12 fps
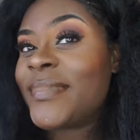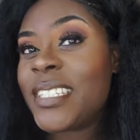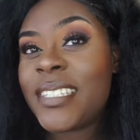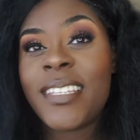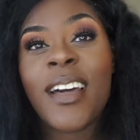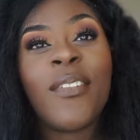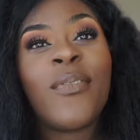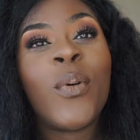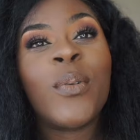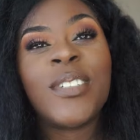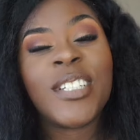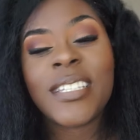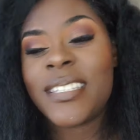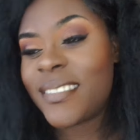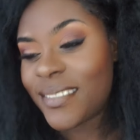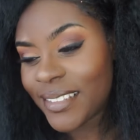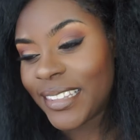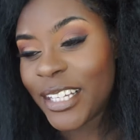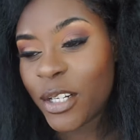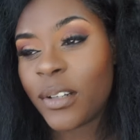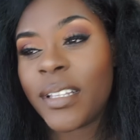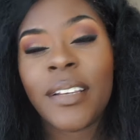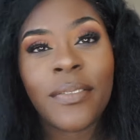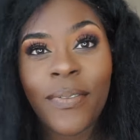stuff will just
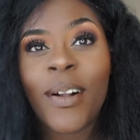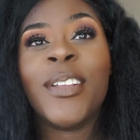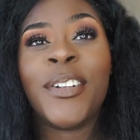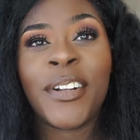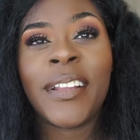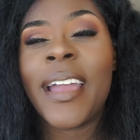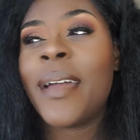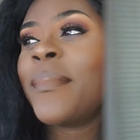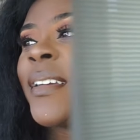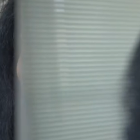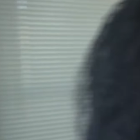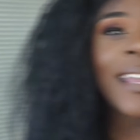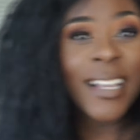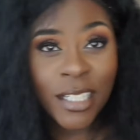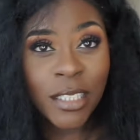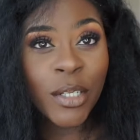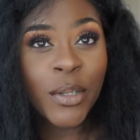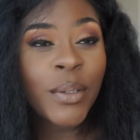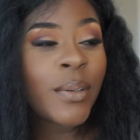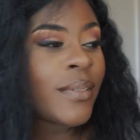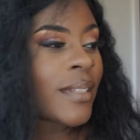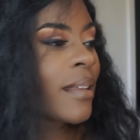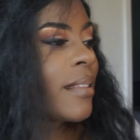literally fall in your lap. But that concludes